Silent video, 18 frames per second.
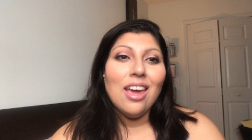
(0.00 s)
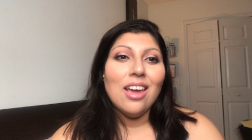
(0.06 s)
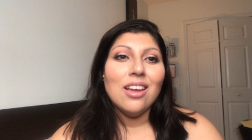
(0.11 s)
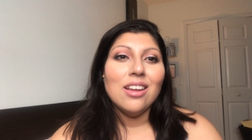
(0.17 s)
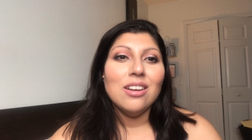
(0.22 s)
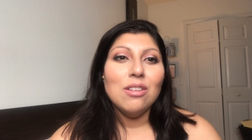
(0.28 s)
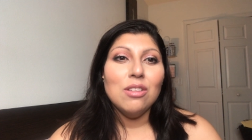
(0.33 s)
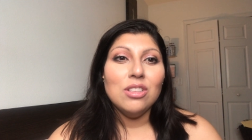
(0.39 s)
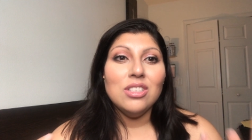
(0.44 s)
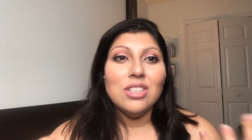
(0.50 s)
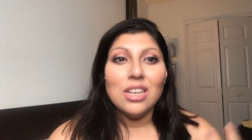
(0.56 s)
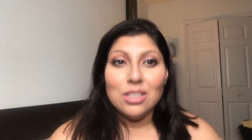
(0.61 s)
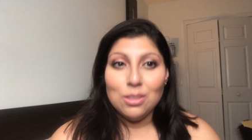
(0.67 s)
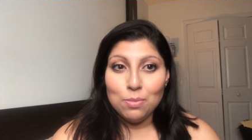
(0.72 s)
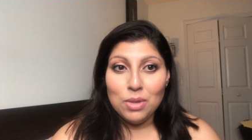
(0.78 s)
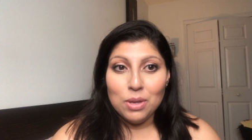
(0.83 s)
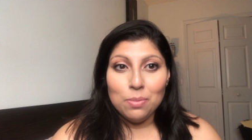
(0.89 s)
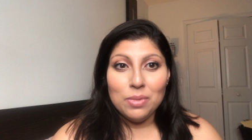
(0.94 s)
and it
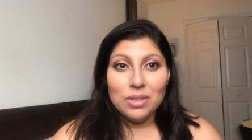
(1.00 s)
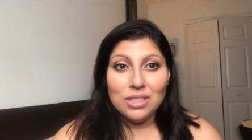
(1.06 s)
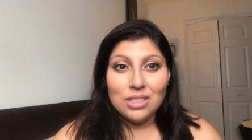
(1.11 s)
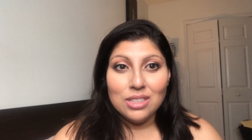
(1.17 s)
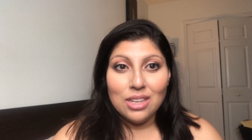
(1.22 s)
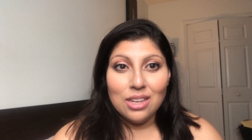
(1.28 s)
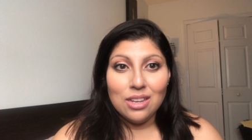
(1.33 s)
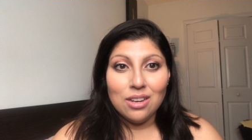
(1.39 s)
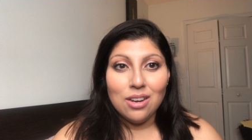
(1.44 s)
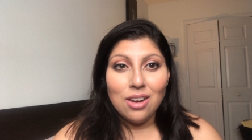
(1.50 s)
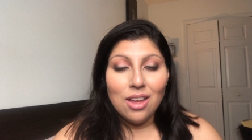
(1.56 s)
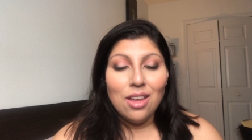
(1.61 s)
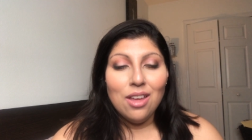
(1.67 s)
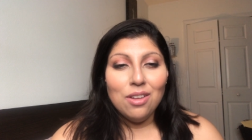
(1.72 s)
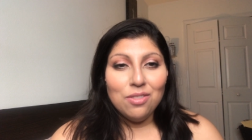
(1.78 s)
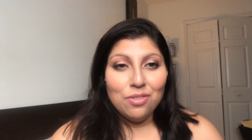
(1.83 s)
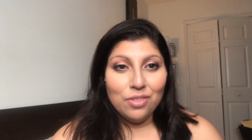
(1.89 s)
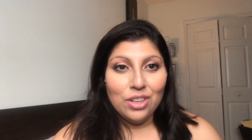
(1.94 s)
does make my skin
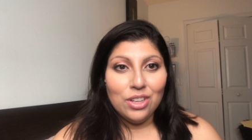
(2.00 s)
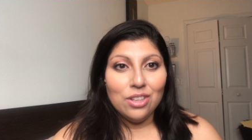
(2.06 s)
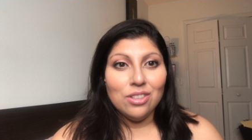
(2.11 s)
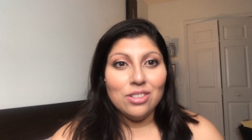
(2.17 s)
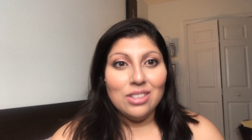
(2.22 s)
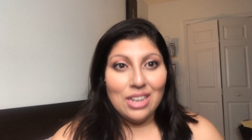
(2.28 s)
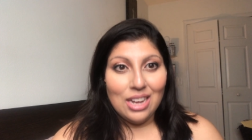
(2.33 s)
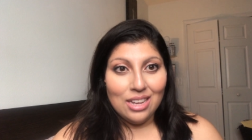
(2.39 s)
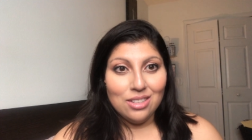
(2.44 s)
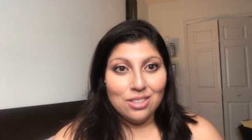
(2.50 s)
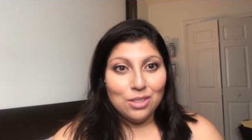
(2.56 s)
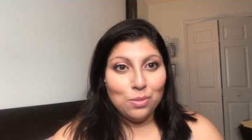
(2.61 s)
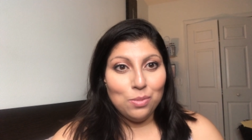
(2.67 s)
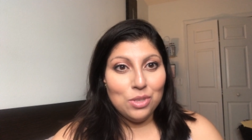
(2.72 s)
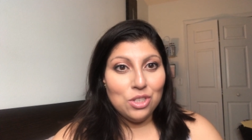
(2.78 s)
feel nice,